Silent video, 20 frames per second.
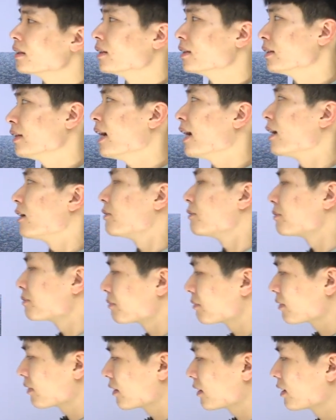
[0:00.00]
Now,
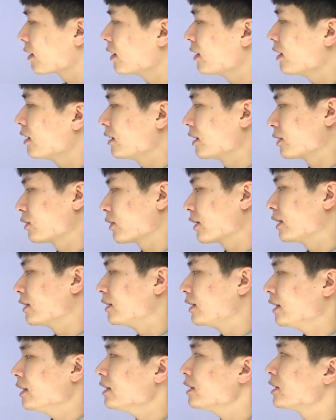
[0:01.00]
let's look at
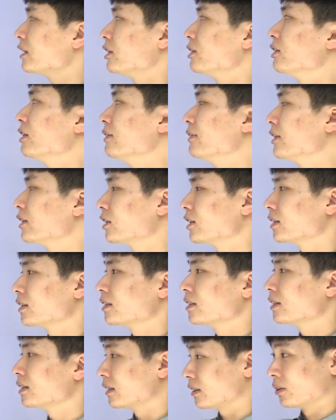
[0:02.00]
these two images.
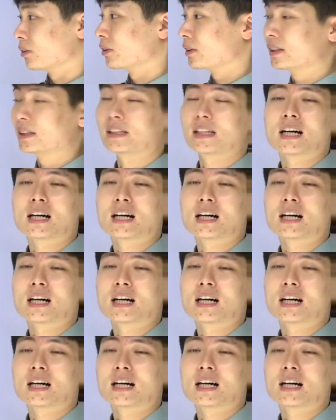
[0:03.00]
So it's the